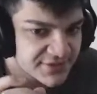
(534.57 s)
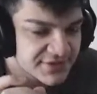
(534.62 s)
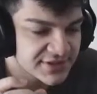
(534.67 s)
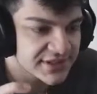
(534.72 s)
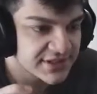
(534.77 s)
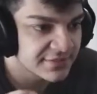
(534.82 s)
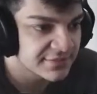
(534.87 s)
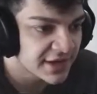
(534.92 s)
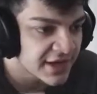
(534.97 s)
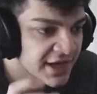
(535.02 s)

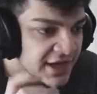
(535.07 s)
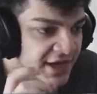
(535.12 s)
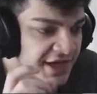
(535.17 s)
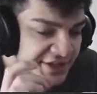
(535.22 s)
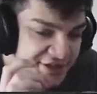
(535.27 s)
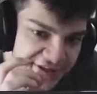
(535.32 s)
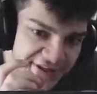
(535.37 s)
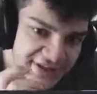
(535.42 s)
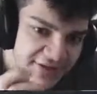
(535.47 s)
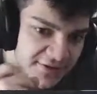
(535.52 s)
team.
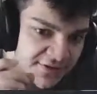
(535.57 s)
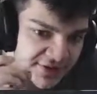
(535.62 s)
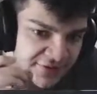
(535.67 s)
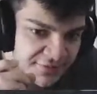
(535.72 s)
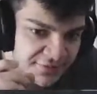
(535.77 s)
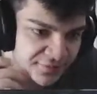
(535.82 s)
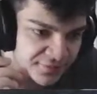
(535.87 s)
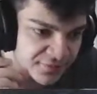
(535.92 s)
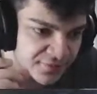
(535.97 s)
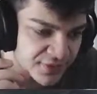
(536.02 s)
The thing
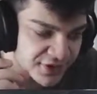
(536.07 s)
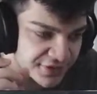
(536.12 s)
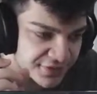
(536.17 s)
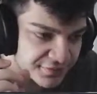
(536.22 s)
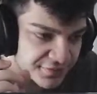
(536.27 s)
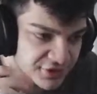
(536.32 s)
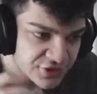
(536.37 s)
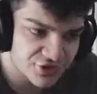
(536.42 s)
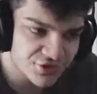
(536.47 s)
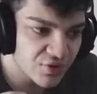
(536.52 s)
with
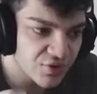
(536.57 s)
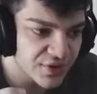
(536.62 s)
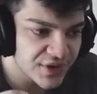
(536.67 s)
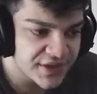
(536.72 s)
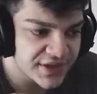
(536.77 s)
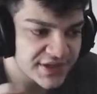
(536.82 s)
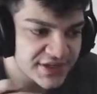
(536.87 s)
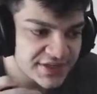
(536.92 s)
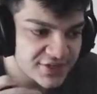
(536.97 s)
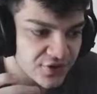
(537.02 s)
Matrona
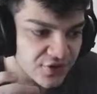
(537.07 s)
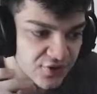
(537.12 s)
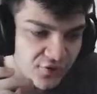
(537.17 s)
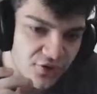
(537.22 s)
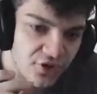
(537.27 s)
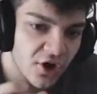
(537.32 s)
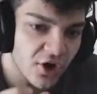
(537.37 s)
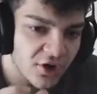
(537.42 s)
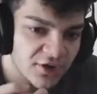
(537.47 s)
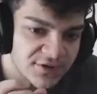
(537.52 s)
is her
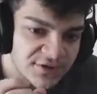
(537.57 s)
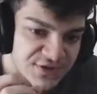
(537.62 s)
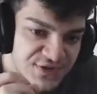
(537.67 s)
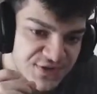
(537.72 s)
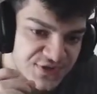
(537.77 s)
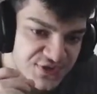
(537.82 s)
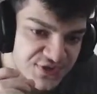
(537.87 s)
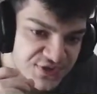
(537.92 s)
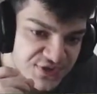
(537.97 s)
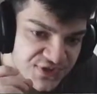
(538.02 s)
cards
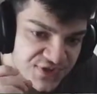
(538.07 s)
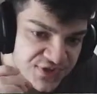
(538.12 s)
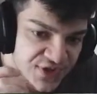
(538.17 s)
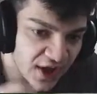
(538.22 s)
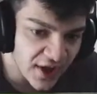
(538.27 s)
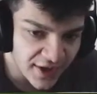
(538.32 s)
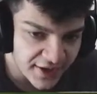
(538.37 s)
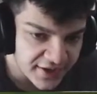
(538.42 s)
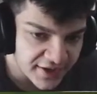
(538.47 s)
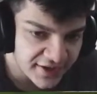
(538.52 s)

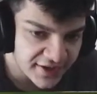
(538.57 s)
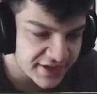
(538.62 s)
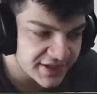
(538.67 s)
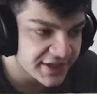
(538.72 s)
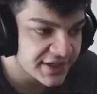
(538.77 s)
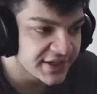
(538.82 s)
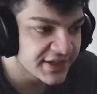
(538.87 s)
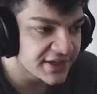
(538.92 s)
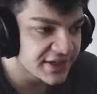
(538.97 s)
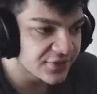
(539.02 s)
suck,
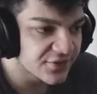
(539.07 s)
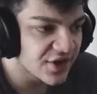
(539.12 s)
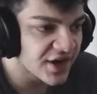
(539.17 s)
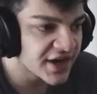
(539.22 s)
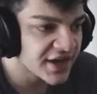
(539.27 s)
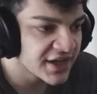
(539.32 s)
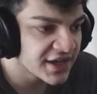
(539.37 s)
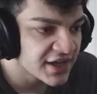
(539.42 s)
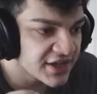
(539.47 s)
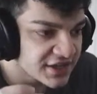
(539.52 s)

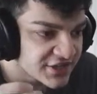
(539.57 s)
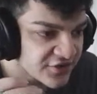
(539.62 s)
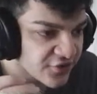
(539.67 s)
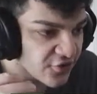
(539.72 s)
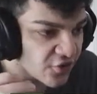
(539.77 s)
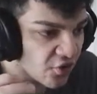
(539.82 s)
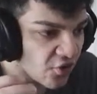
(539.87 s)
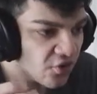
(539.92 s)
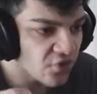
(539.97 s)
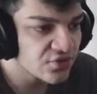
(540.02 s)
right? Their
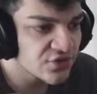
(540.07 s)
only